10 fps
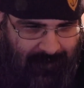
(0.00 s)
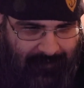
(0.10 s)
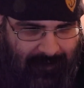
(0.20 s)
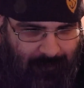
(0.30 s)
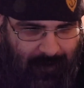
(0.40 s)

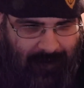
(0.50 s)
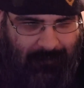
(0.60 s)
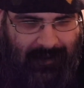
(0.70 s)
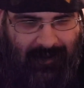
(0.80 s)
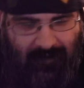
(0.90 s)

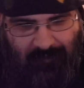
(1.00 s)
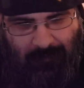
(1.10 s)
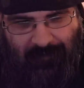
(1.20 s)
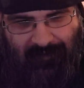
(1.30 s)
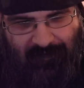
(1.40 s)
Incredibly
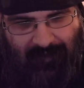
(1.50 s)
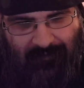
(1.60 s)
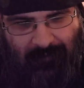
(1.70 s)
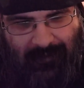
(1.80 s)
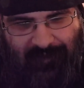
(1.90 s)
Uncomfortable
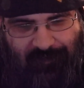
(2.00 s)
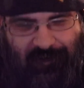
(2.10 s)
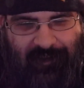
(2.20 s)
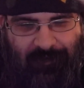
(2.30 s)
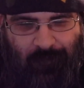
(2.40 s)
Discomfort by
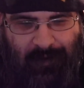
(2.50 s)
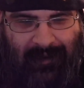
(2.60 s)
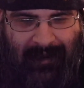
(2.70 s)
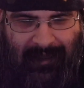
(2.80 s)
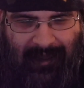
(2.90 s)

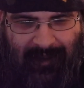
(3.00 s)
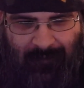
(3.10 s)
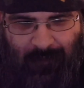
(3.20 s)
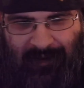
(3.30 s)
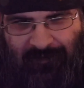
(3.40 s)
CS188,
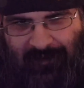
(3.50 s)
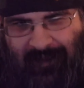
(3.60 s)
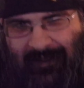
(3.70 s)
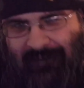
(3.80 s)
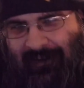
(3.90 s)
which uh,
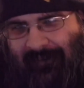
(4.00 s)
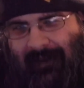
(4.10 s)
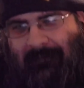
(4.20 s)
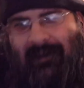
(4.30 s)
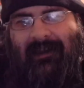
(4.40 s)
that channel
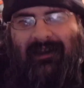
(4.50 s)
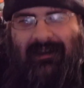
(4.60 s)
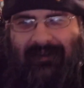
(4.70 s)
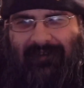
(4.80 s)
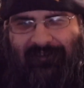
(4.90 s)
name
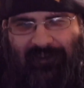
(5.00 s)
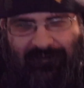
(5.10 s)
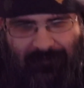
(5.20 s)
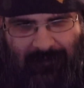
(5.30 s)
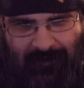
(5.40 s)
definitely
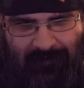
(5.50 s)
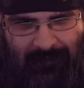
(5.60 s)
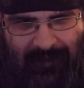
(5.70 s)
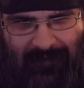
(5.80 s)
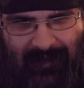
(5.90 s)
sounds familiar to
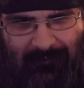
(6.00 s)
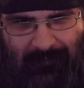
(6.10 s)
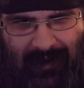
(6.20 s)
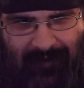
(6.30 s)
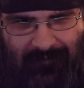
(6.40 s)
me. I think I
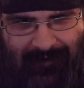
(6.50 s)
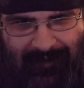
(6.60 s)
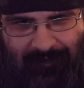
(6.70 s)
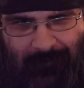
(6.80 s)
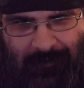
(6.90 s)
might have looked
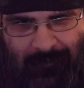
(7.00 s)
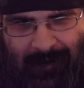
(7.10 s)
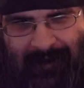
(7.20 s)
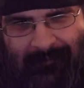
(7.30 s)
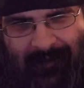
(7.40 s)
at some of their
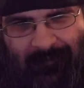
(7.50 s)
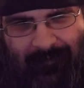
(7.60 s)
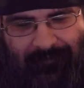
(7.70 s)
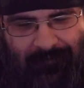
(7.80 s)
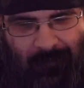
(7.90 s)
YTPs
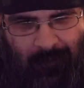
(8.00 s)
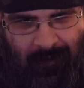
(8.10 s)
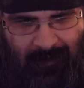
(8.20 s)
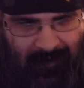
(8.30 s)
before,